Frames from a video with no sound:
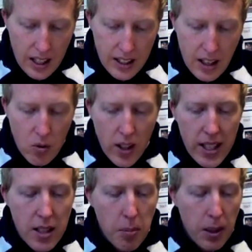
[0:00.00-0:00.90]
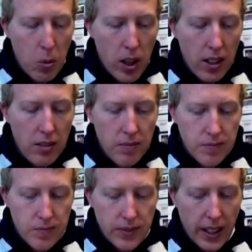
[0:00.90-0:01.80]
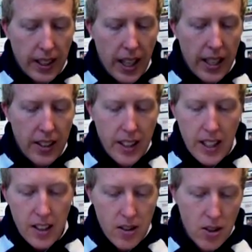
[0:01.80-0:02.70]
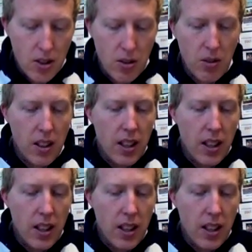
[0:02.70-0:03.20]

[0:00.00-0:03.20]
done reasonably well. Okay, you needed to